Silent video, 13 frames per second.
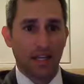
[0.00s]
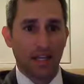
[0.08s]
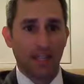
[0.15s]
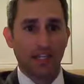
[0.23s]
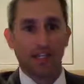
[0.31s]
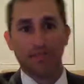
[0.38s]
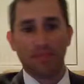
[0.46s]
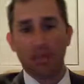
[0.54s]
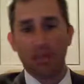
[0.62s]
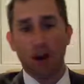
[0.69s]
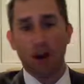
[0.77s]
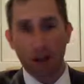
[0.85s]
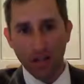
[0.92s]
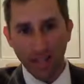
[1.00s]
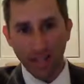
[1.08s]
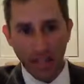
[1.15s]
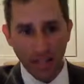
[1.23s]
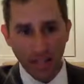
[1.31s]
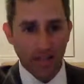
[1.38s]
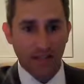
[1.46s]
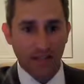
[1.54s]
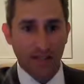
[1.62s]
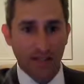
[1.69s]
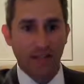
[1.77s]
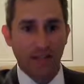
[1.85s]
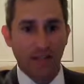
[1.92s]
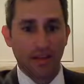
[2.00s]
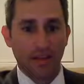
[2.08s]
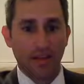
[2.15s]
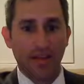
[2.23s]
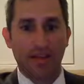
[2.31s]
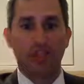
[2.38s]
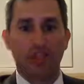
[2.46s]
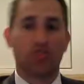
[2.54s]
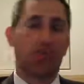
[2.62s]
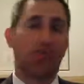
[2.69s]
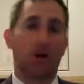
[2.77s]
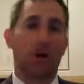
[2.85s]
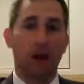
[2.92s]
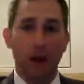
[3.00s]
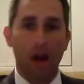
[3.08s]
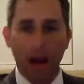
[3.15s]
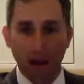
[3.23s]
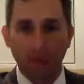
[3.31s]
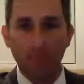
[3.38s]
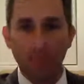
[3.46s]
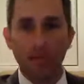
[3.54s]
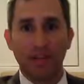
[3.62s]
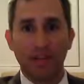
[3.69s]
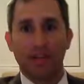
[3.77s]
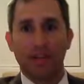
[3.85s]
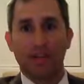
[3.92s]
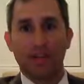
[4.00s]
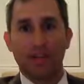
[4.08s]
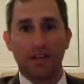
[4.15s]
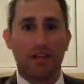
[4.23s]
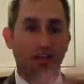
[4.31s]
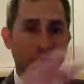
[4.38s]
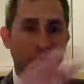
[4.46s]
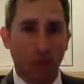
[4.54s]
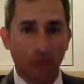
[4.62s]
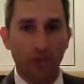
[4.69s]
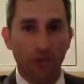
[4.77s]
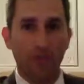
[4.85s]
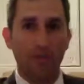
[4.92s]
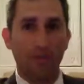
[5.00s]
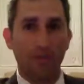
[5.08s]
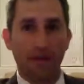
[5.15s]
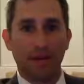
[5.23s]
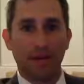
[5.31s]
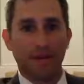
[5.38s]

It's going to be our elite that control our government, that control FEMA,